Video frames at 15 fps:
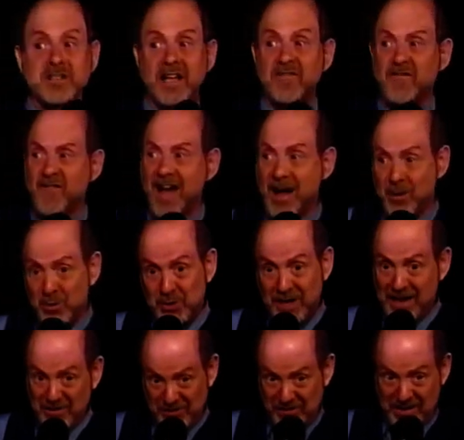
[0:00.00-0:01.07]
and found
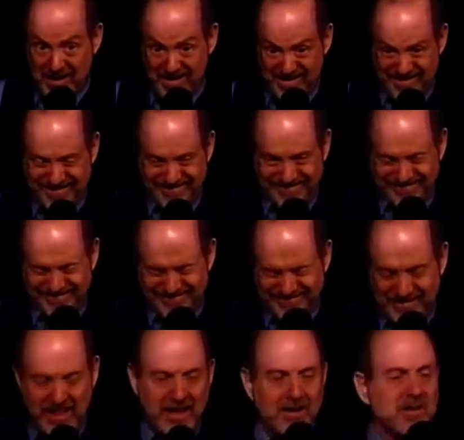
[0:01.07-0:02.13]
out there.
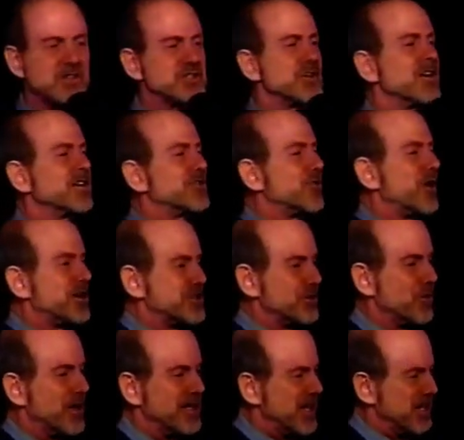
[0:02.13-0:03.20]
That unsunk treasure
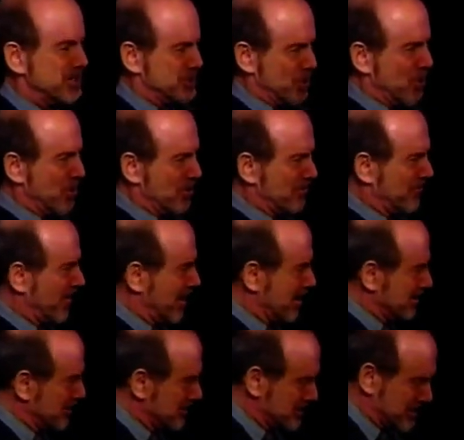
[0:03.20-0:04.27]
and its all
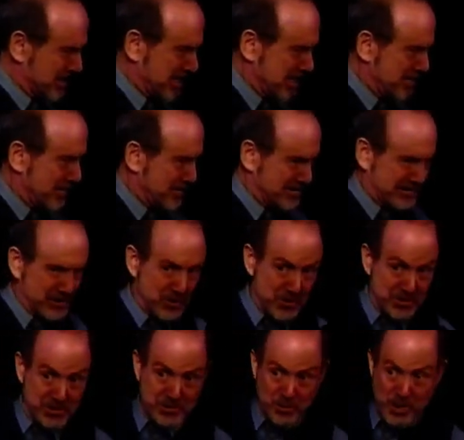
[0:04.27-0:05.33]
finders, keepers,
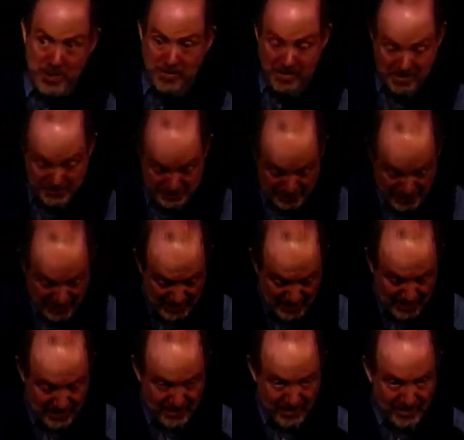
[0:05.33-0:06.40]
losers, weepers.
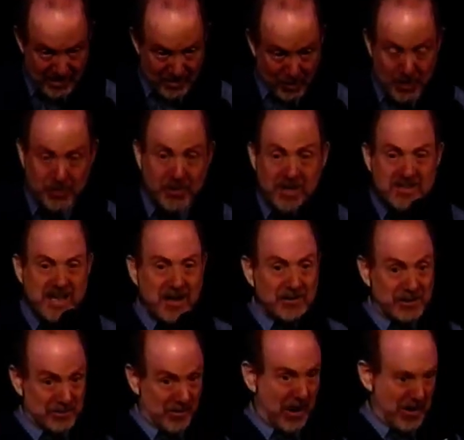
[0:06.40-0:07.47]
Which brings out
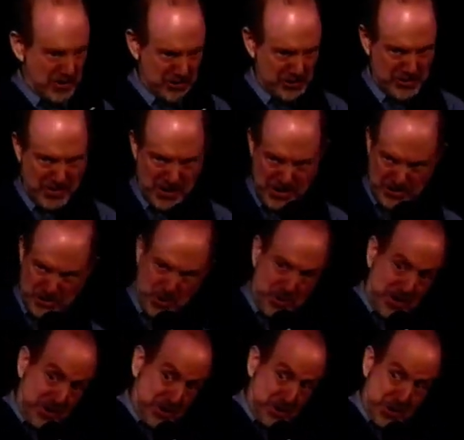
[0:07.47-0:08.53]
the piter to me, as you
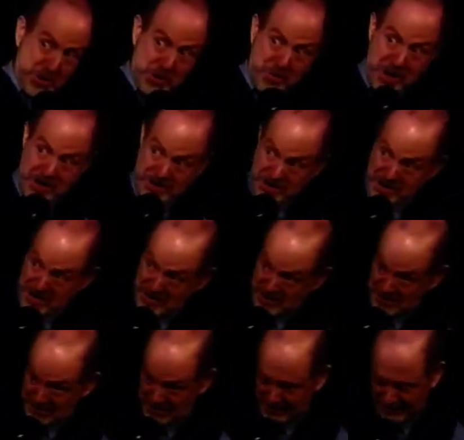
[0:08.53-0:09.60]
can see,
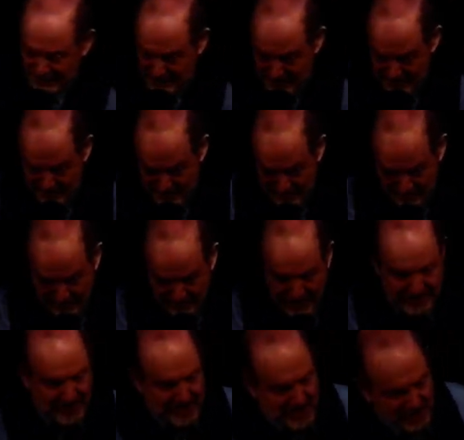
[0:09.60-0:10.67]
mateys.
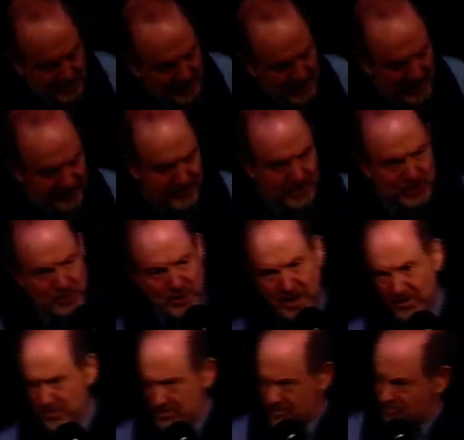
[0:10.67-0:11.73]
Like that Sunday afternoon, I
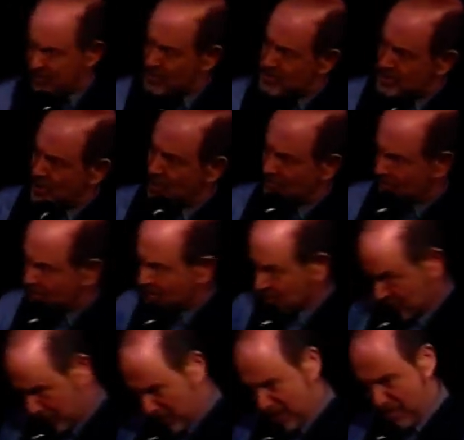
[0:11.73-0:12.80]
was cruising over to
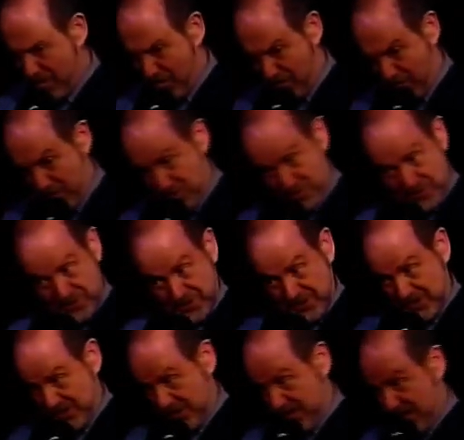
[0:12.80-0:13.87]
Zabar's,
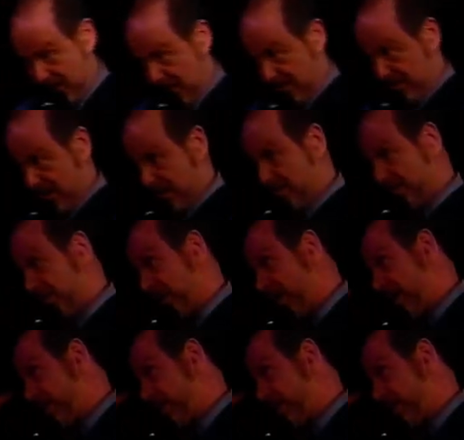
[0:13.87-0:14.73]
keeping my eye